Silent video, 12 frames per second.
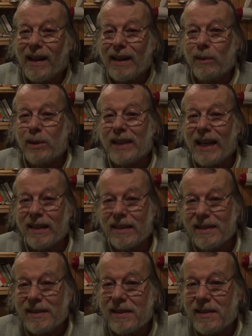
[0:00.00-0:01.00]
I was at
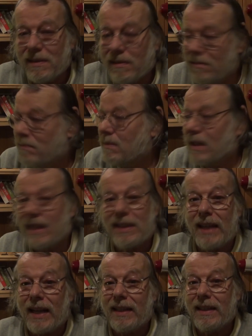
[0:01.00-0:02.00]

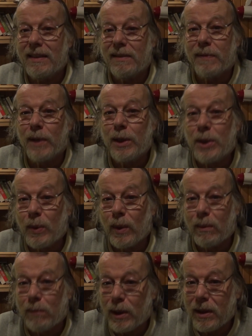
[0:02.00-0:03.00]
Sandy's
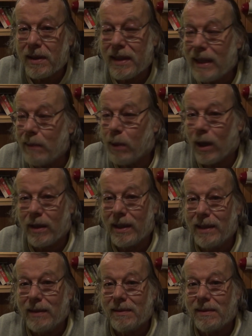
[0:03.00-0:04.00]
virtual birthday
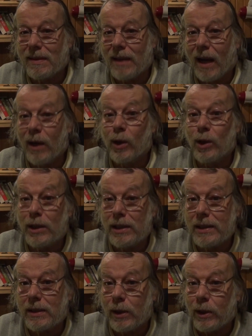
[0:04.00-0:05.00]
party. I heard
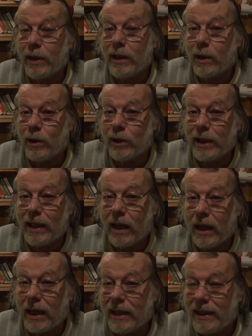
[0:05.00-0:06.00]
she's turning
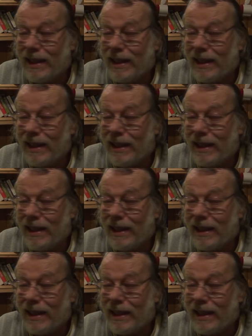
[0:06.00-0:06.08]
39.